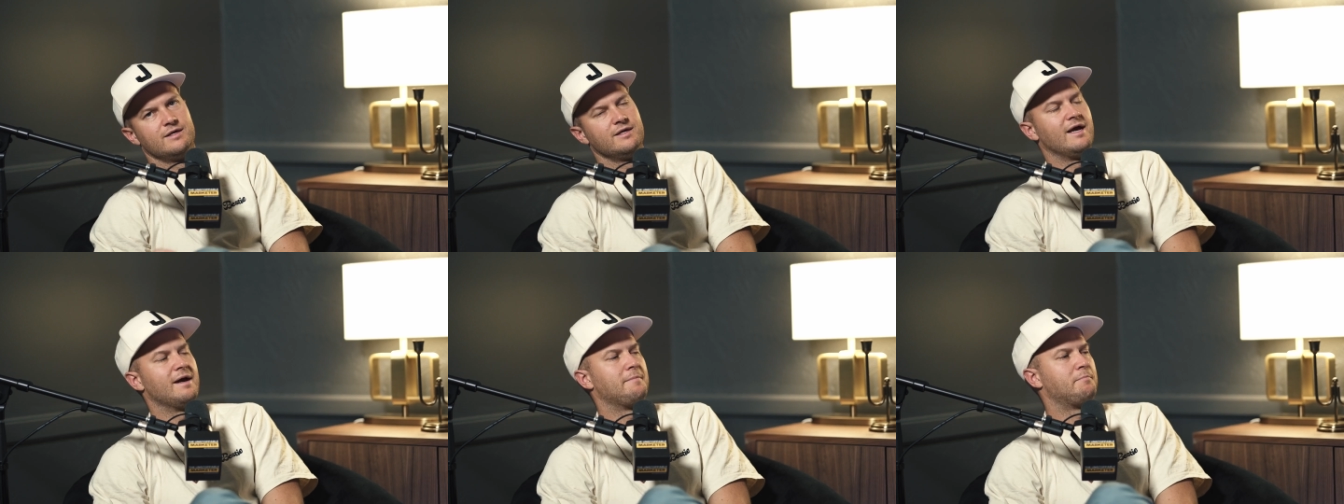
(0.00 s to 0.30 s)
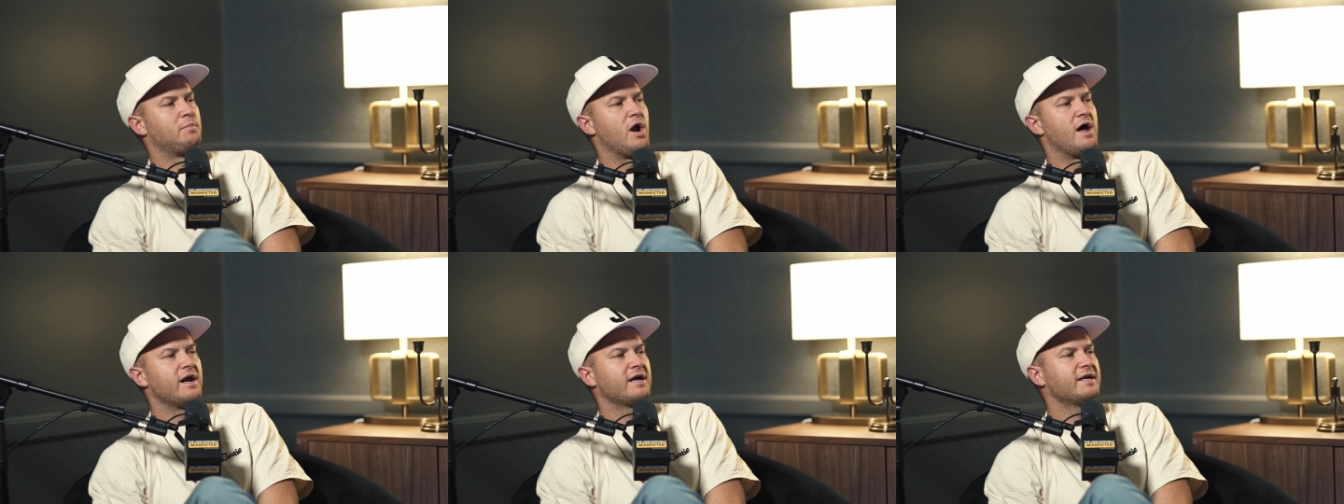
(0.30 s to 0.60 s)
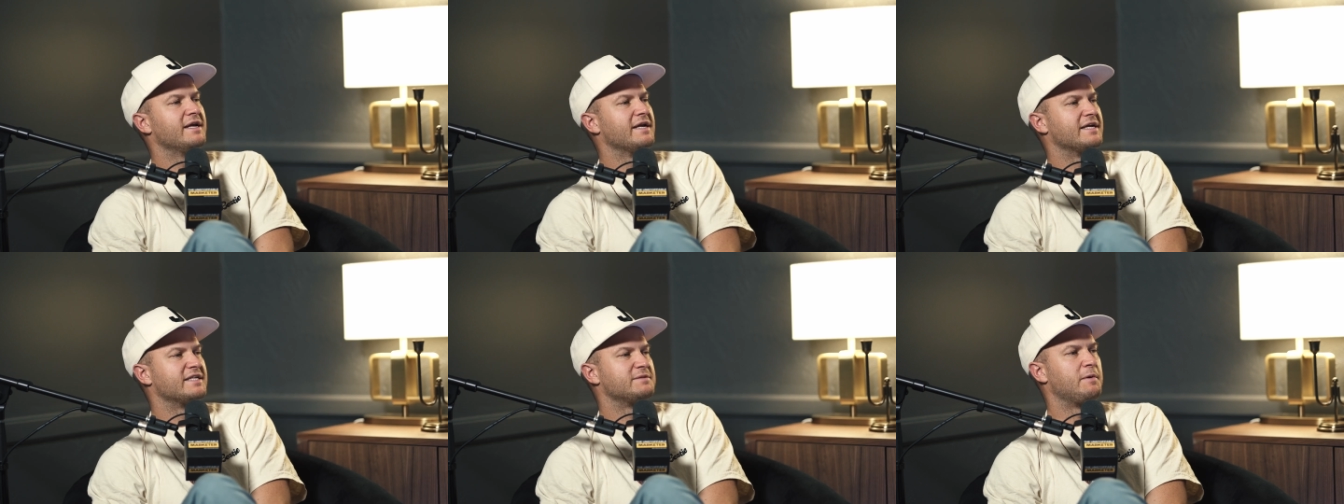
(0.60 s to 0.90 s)
Yeah, product
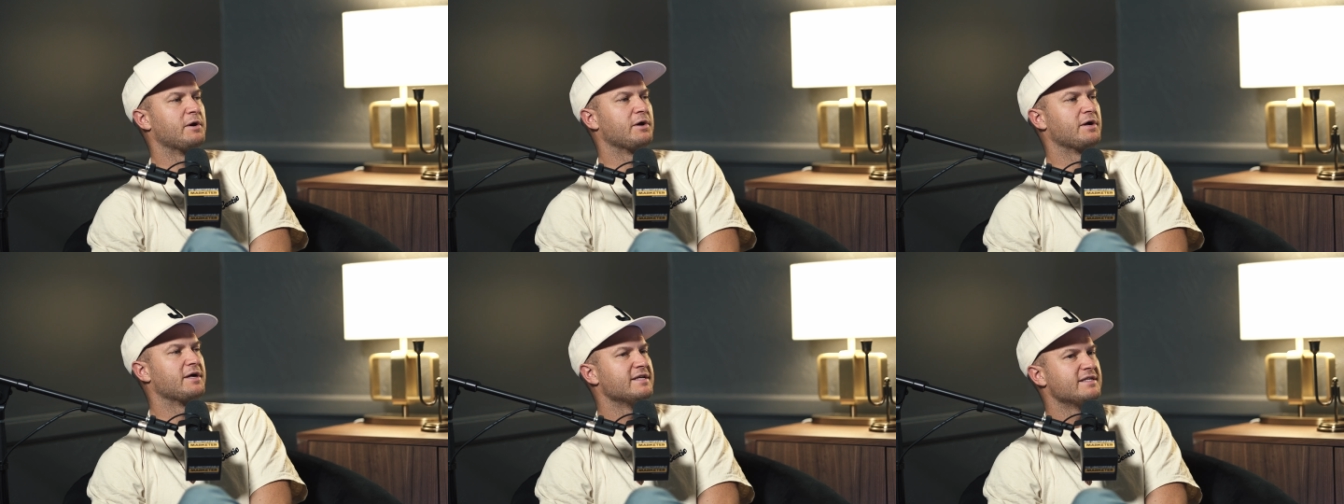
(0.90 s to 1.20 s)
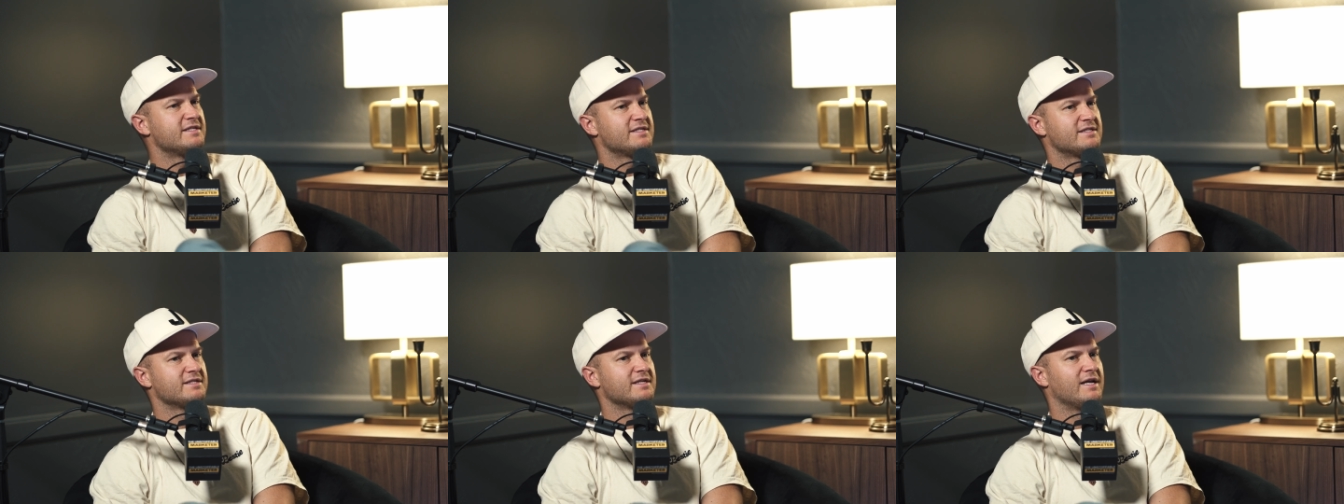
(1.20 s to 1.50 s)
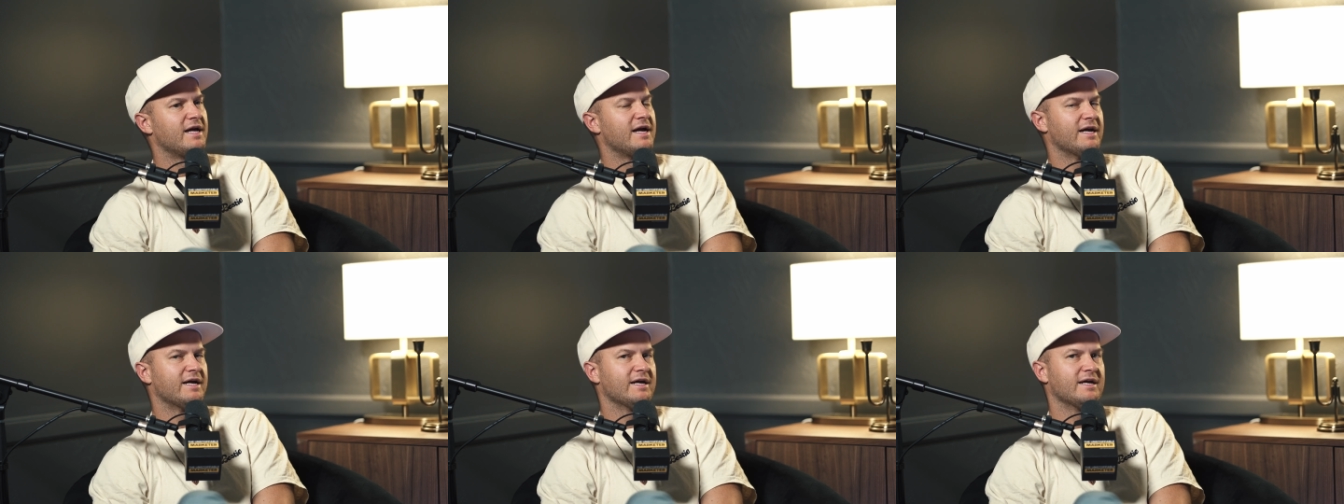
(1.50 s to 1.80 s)
and experience.
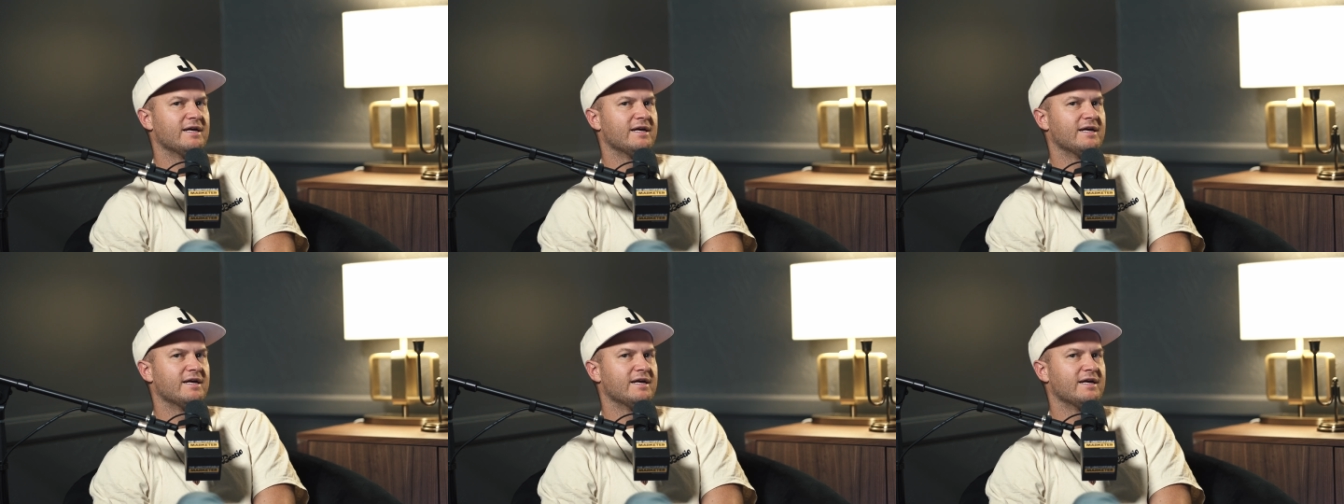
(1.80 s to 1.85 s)
Like,